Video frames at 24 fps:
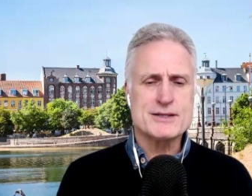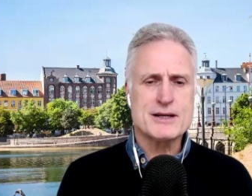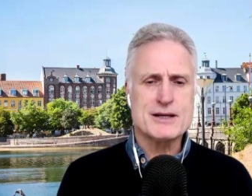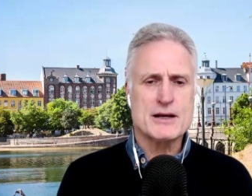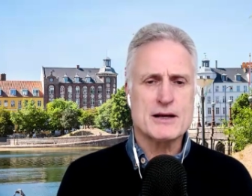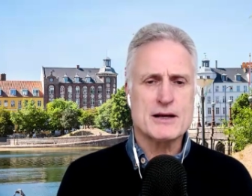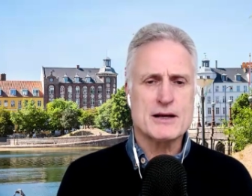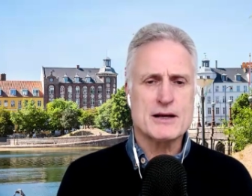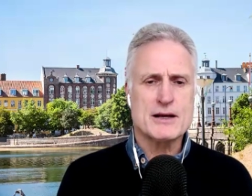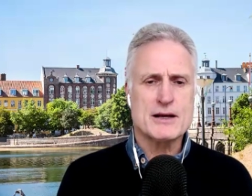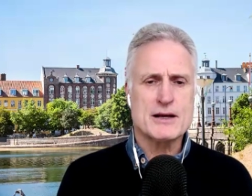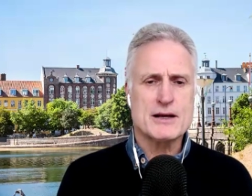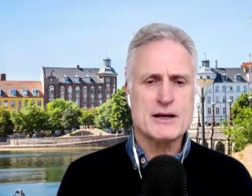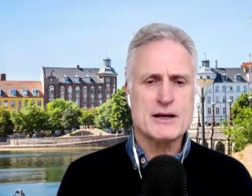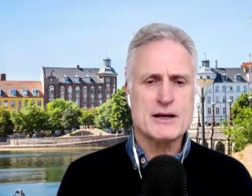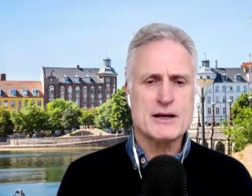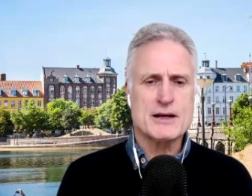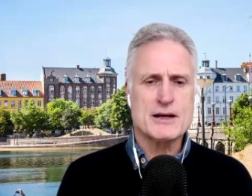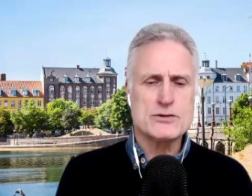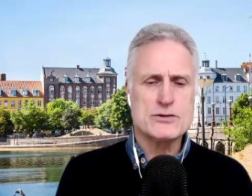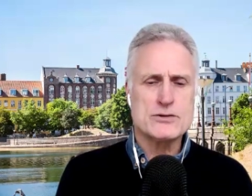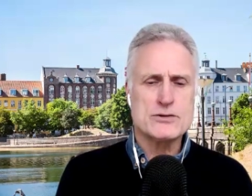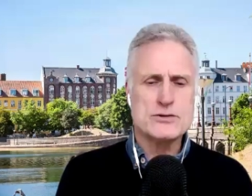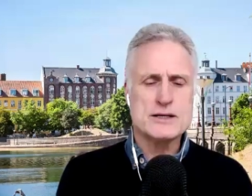I like
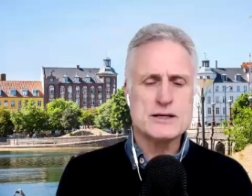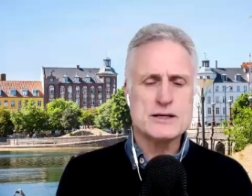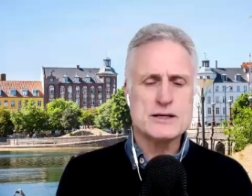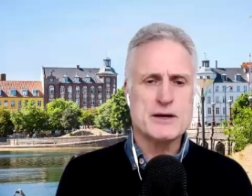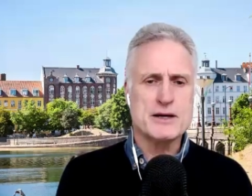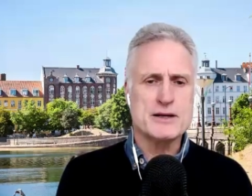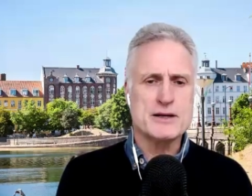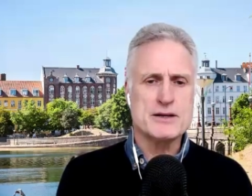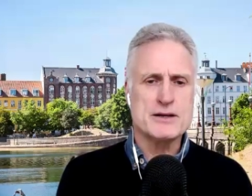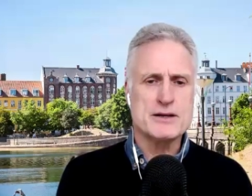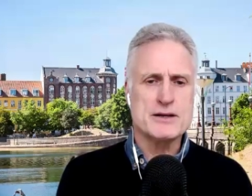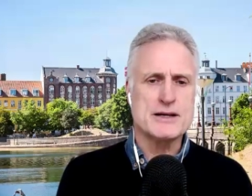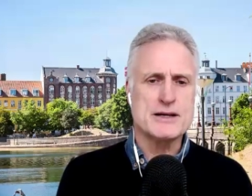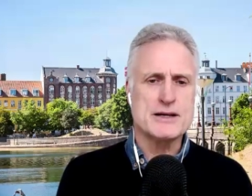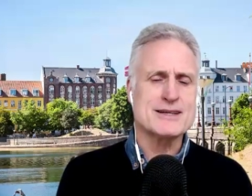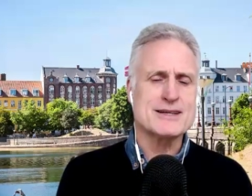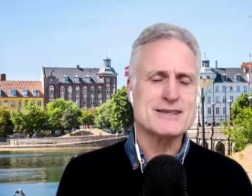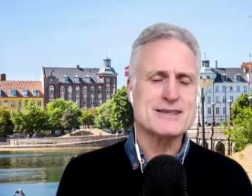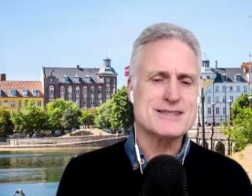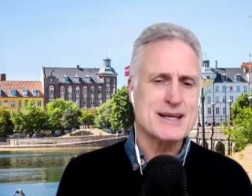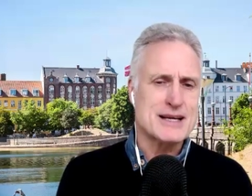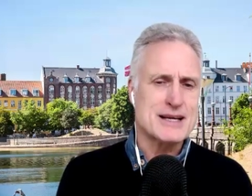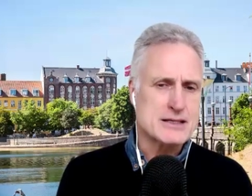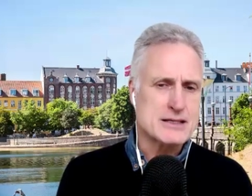to ask about, are there
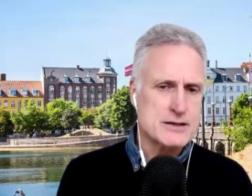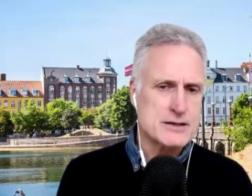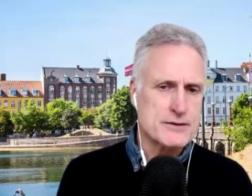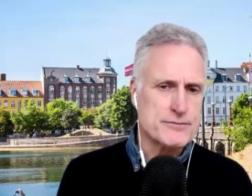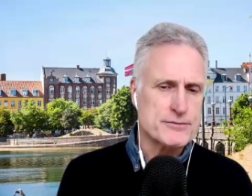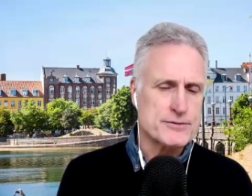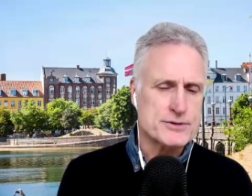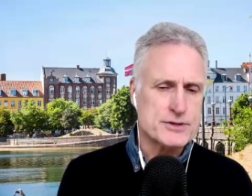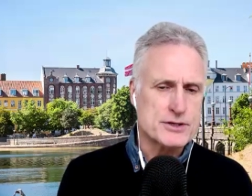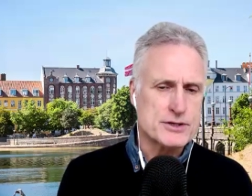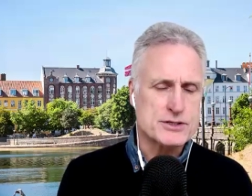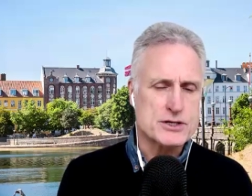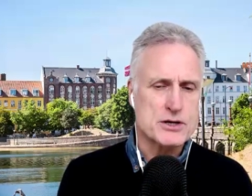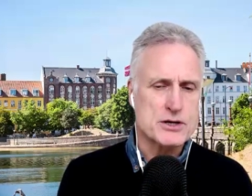sex differences?